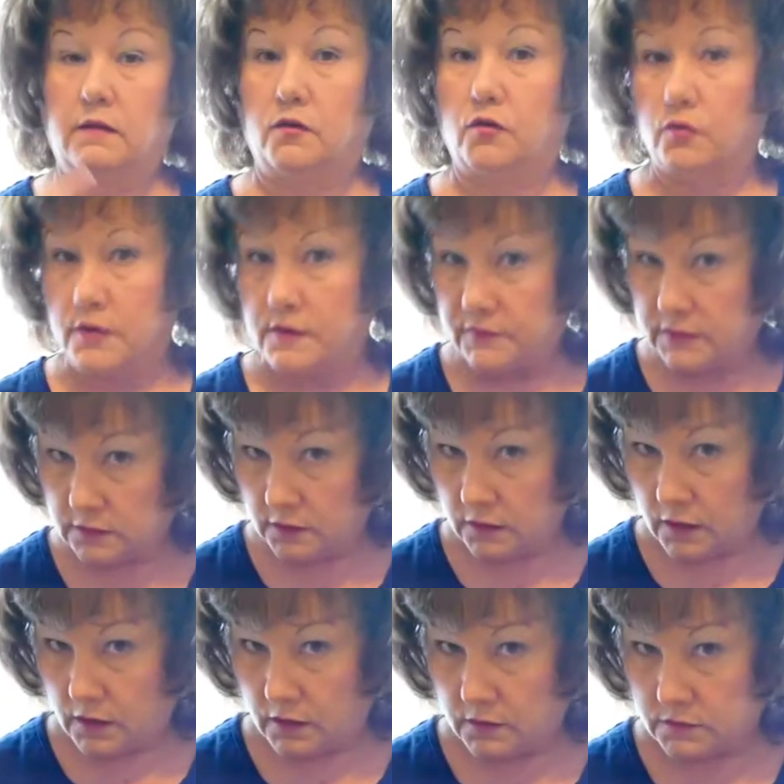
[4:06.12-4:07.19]
grieving the
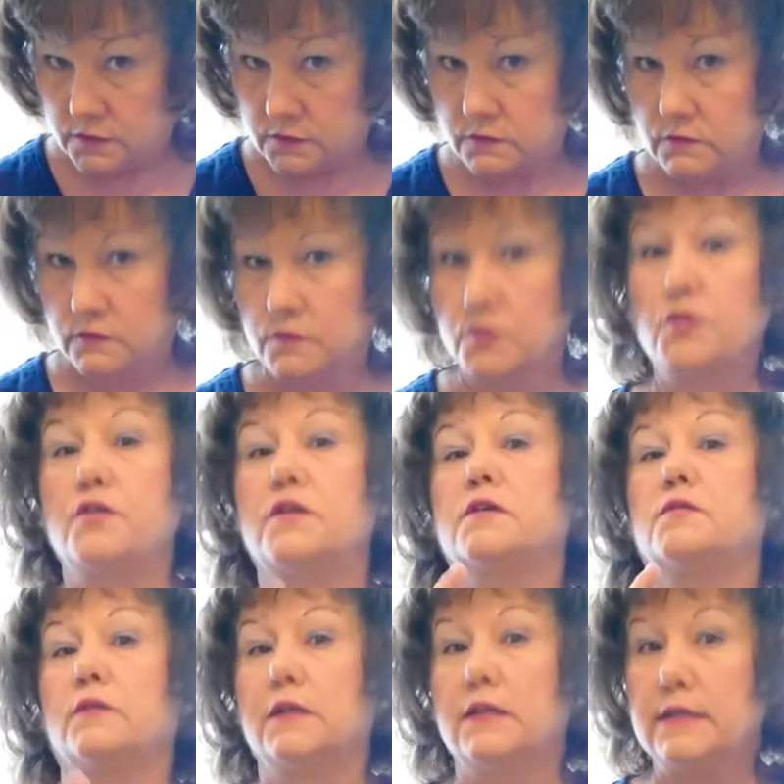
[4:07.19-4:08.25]
loss, so you
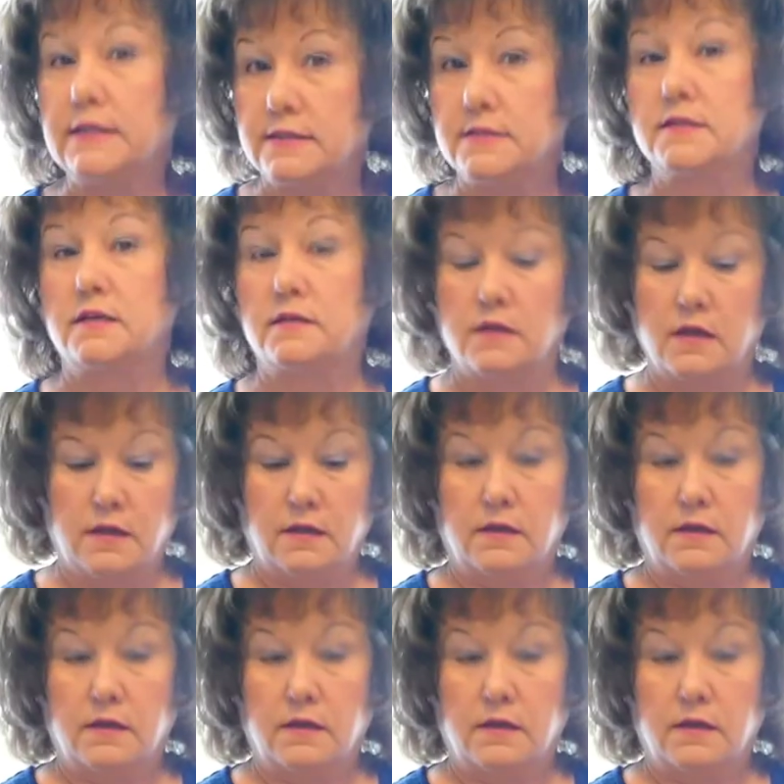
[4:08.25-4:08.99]
can release it.